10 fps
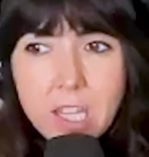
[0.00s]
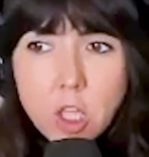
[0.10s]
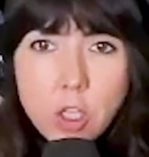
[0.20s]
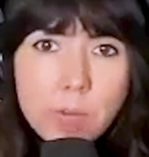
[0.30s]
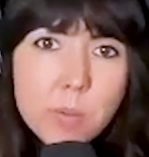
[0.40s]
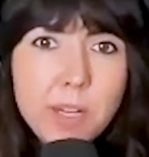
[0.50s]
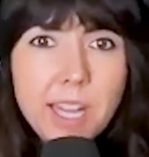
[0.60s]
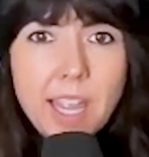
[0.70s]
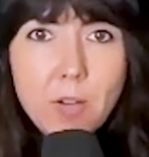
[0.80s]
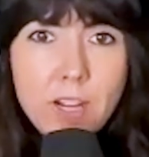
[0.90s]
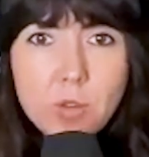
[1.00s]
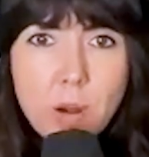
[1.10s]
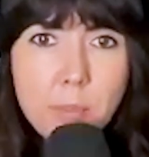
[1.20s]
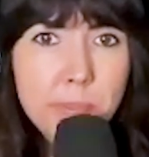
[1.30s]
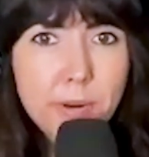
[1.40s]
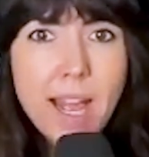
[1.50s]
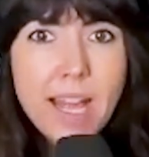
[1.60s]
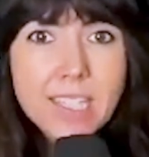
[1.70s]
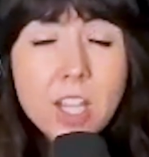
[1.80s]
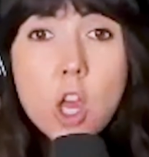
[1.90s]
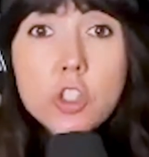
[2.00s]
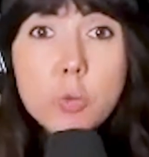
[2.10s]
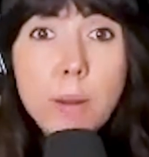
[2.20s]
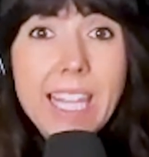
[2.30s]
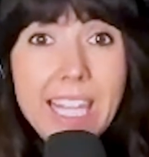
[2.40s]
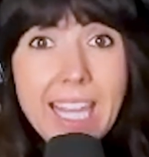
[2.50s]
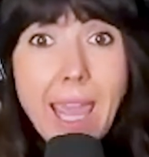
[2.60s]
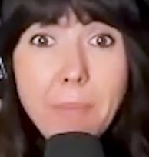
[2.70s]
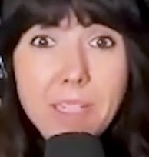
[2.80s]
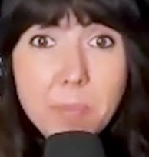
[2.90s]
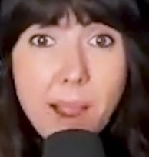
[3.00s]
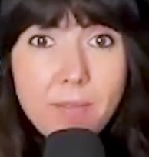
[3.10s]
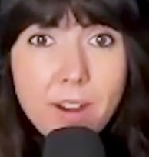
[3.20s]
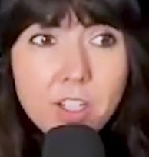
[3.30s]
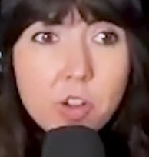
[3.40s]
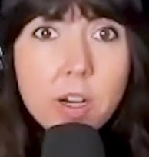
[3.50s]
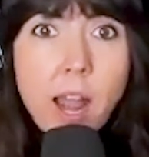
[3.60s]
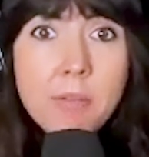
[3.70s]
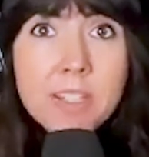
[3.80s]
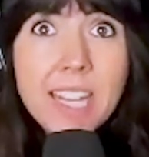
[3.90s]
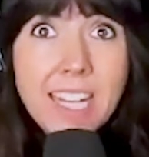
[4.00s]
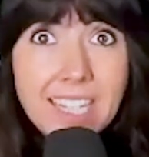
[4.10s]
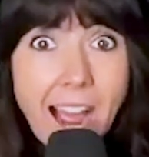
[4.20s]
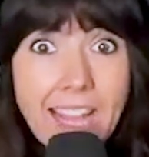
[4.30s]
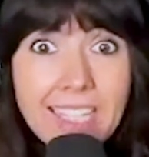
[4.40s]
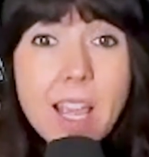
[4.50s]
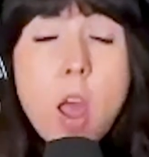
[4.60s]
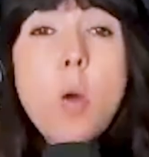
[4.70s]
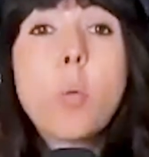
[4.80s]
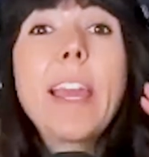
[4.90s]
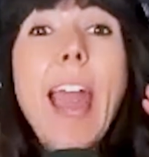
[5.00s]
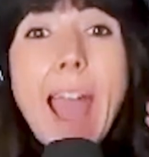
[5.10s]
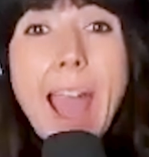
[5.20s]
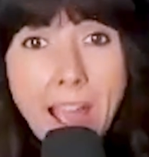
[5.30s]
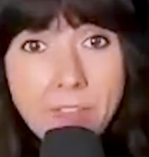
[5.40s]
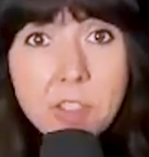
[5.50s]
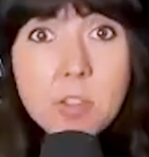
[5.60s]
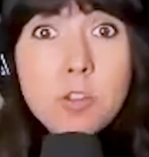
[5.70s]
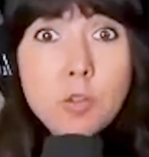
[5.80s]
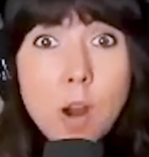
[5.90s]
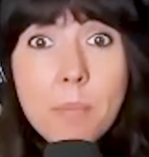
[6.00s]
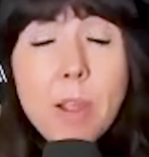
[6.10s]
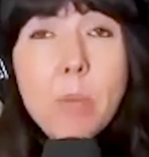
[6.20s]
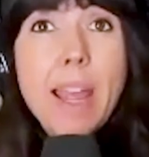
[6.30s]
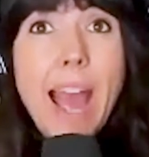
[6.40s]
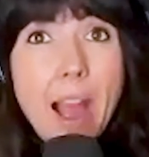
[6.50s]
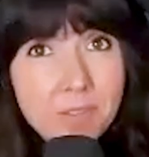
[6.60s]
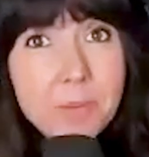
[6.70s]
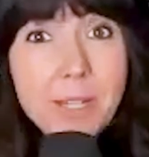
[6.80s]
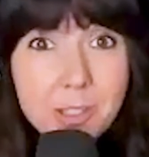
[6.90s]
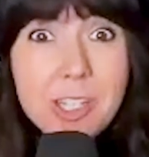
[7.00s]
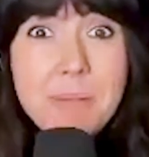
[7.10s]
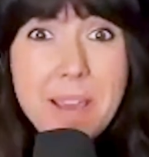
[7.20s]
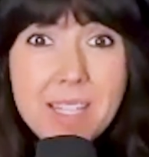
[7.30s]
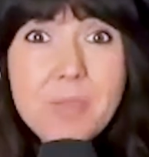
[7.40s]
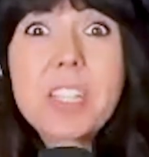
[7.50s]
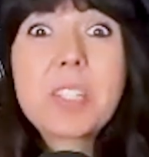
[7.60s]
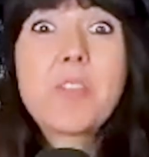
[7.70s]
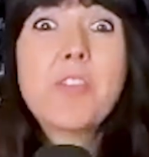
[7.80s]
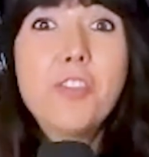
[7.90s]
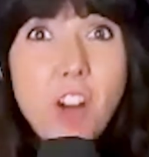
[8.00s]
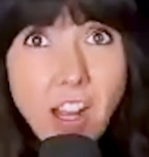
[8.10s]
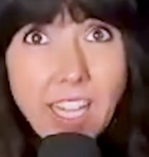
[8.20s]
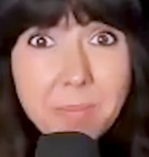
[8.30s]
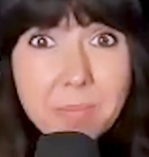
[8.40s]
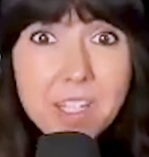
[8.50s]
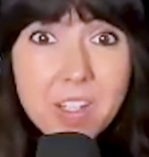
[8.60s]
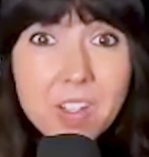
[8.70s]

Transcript: thought he was bringing a restaurant press. So when he came into my restaurant, I was like, guys, we have to drop, like we have to make sure he pays for this fucking bill